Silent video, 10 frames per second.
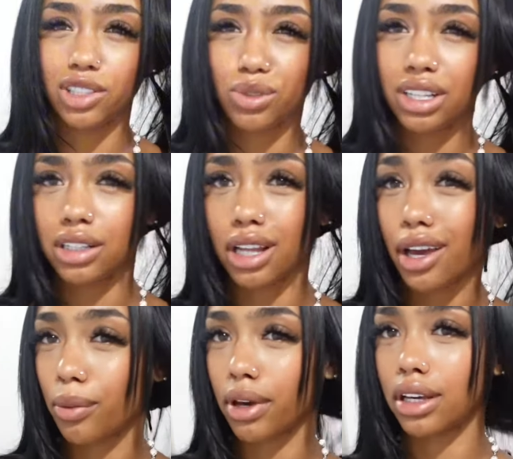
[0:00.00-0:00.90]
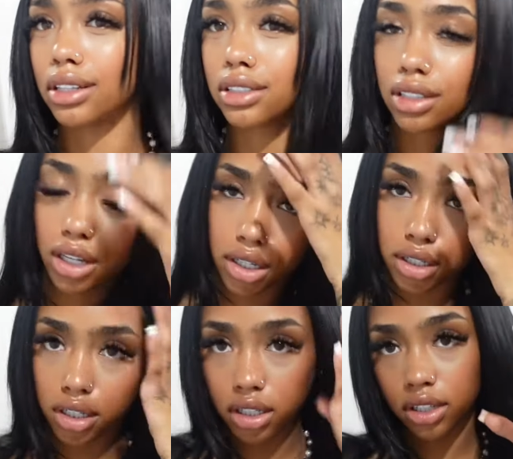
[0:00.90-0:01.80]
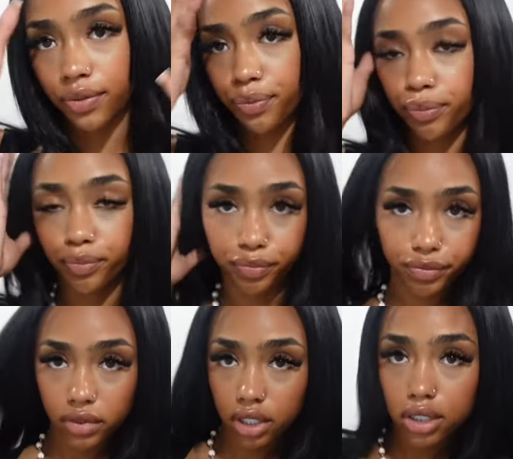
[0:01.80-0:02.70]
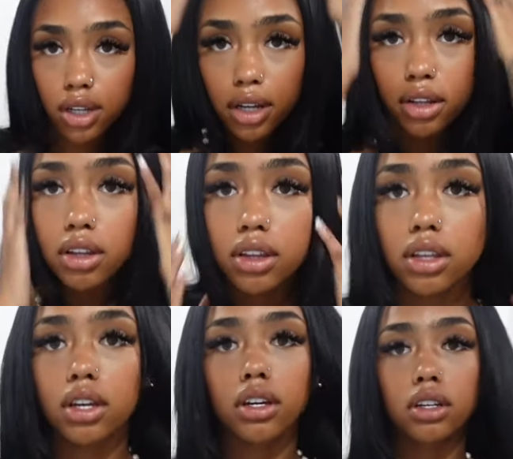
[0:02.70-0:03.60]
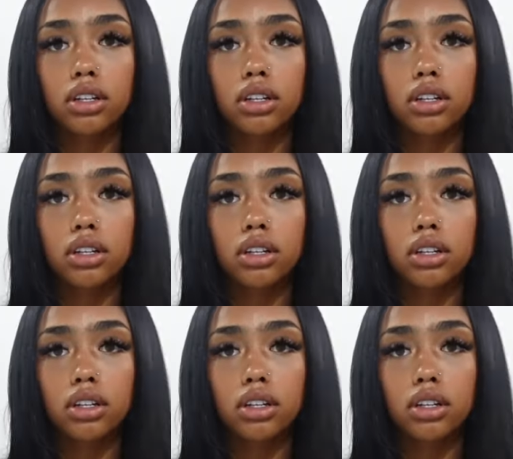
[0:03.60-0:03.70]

it's really lightweight. It's not thick